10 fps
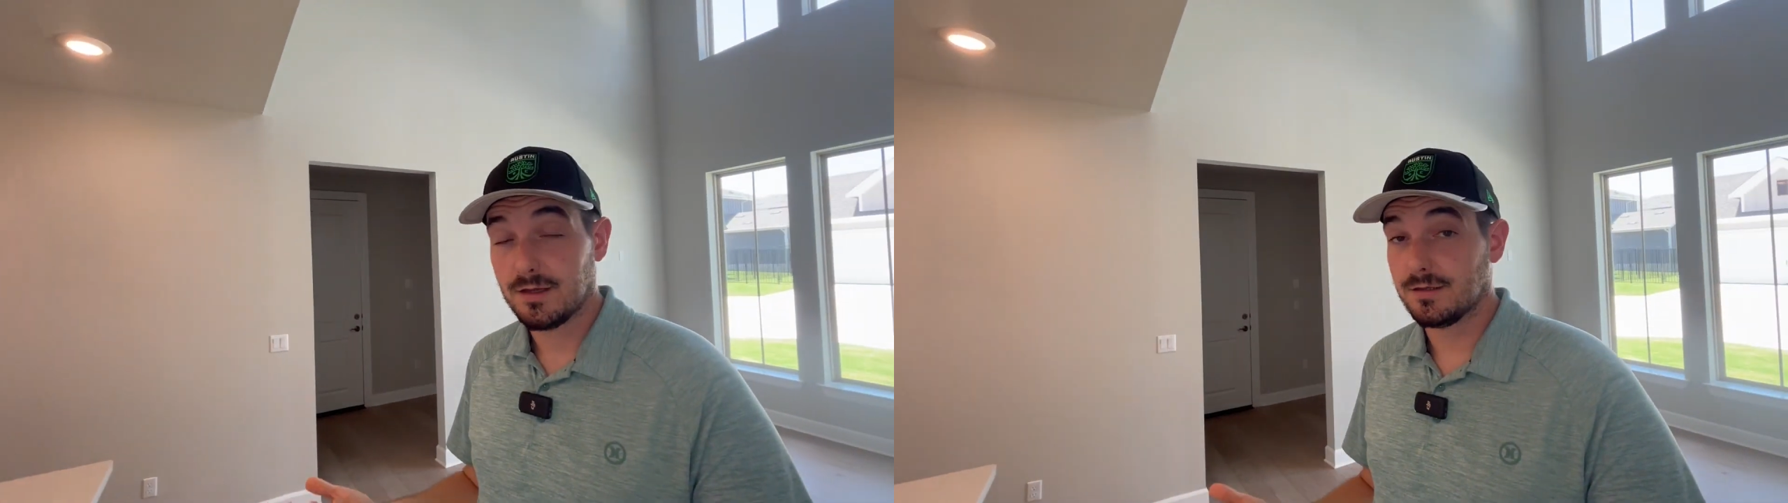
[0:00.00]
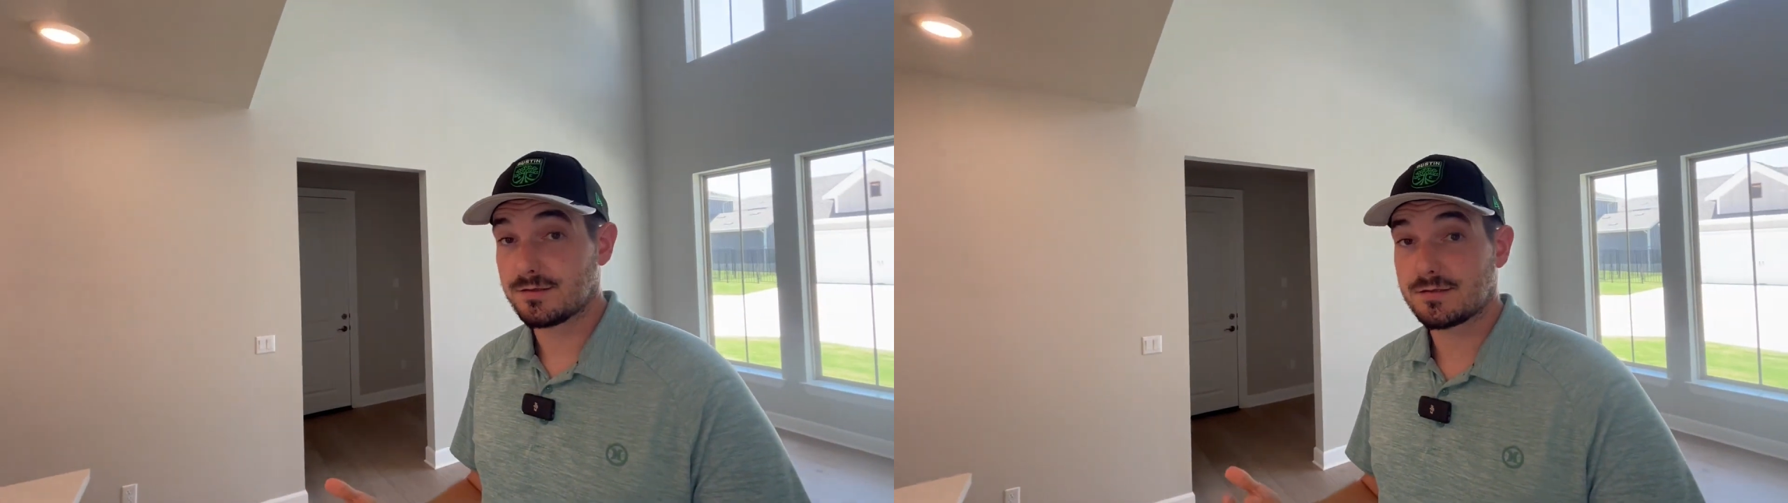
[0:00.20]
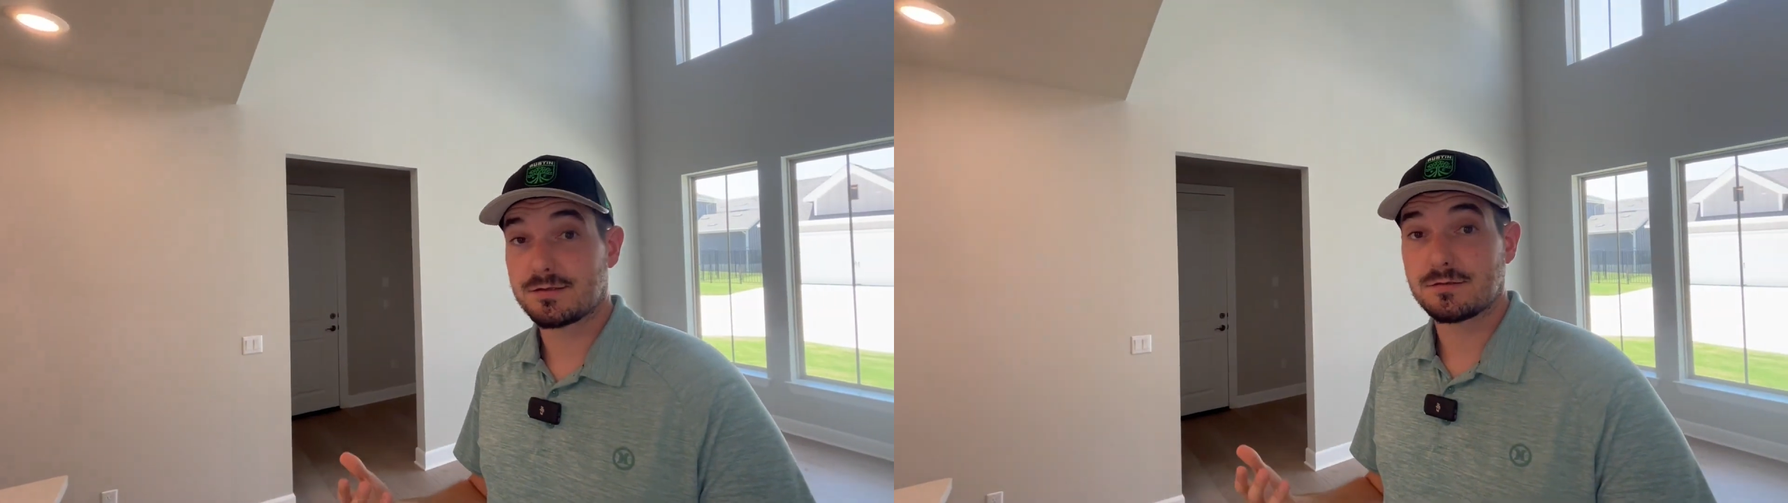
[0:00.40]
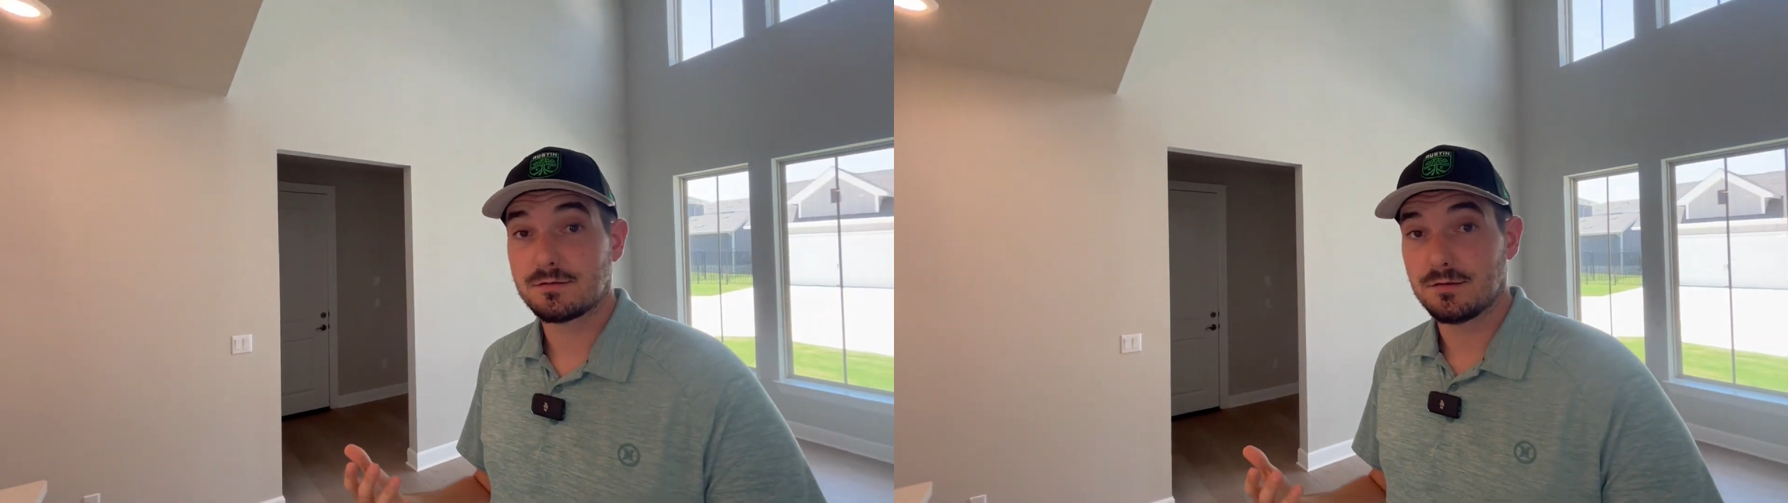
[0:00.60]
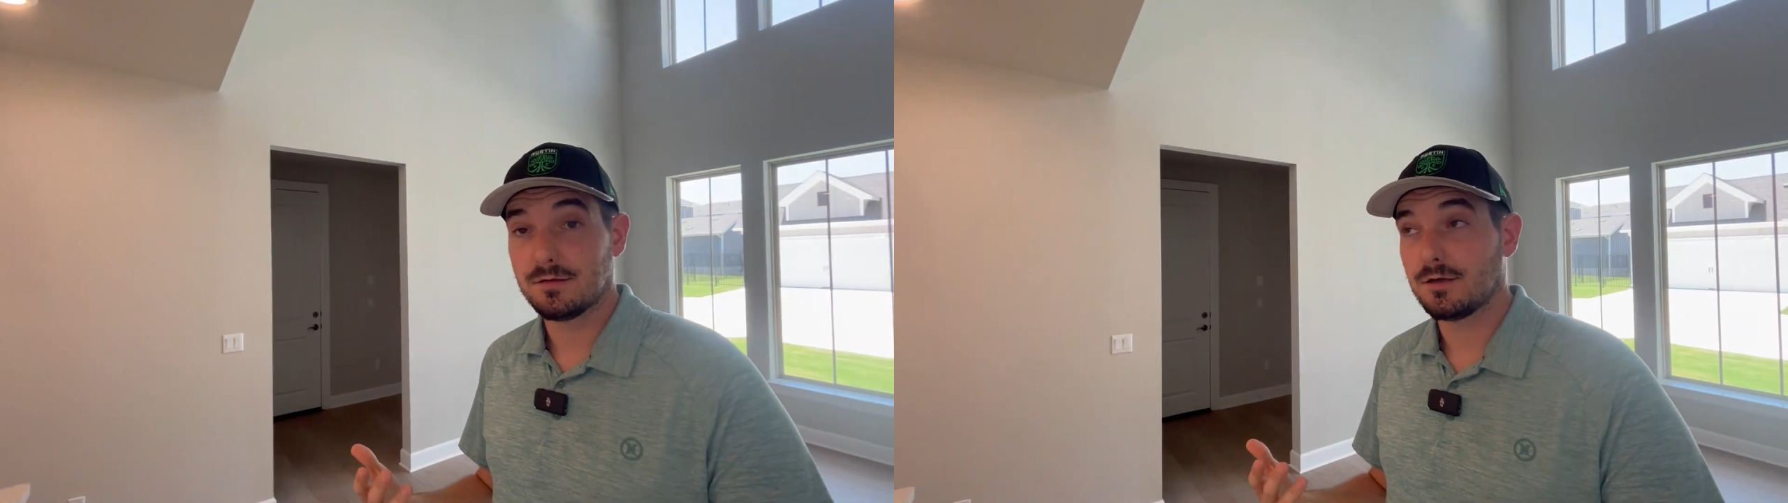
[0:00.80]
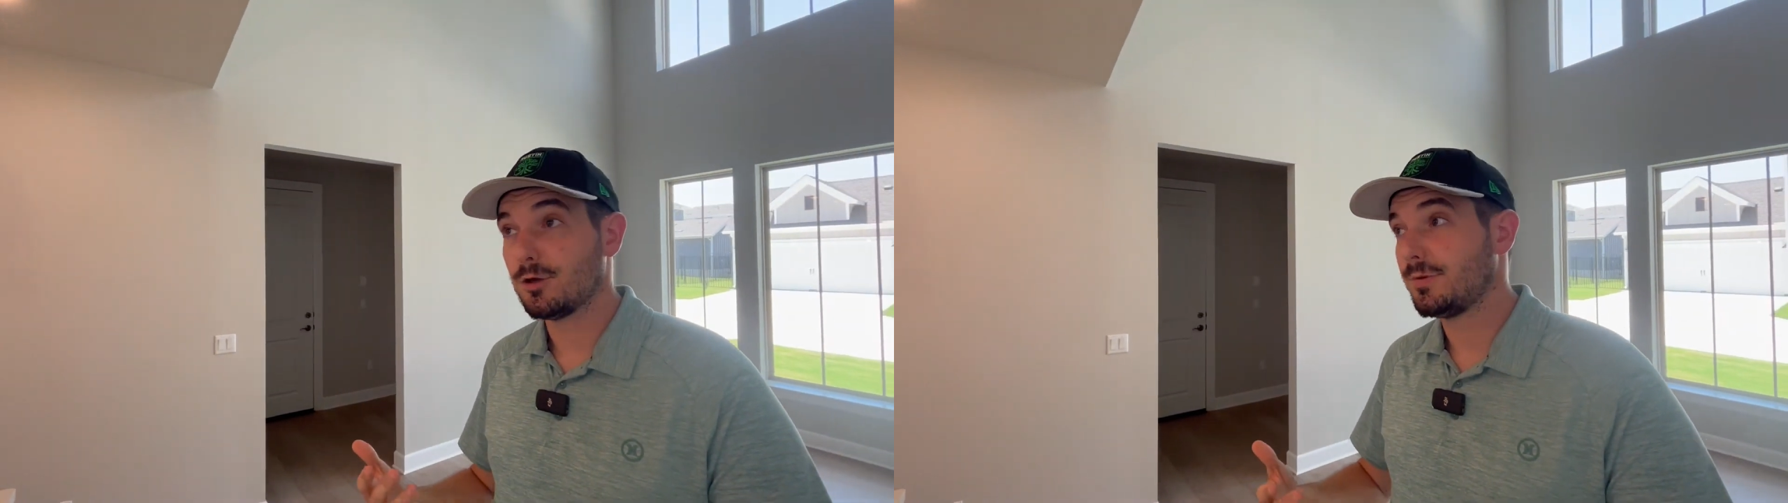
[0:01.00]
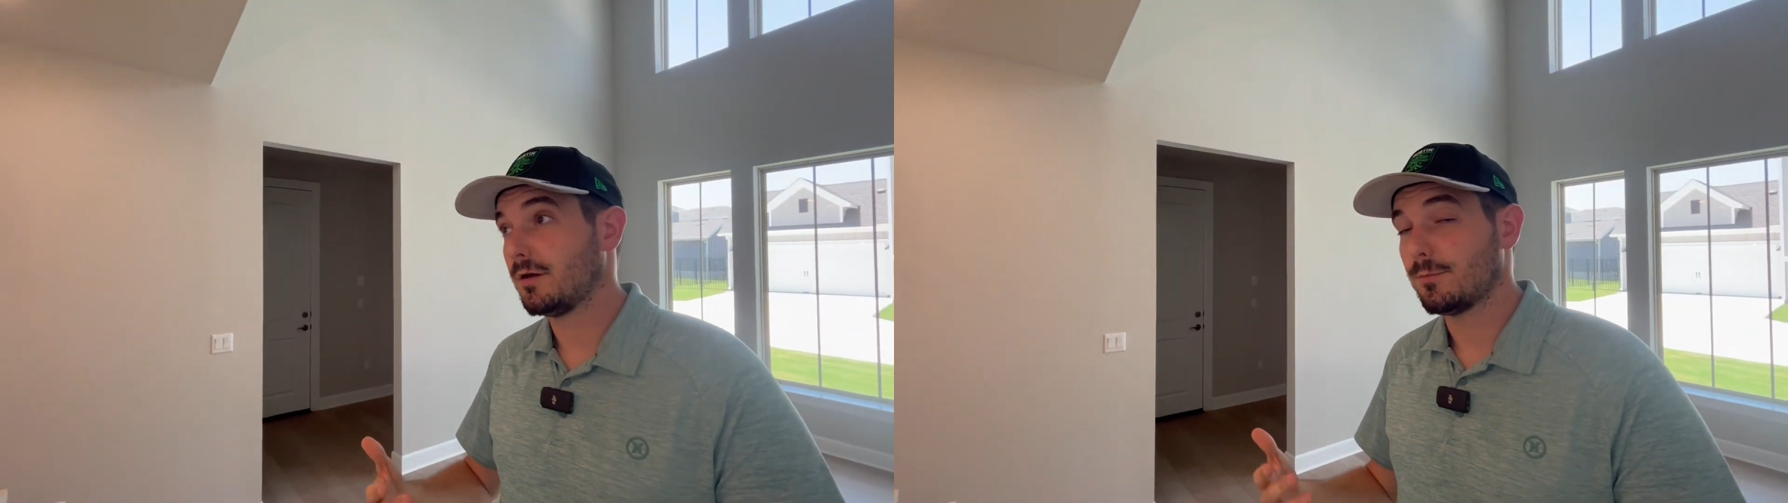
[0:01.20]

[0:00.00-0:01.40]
It could be on the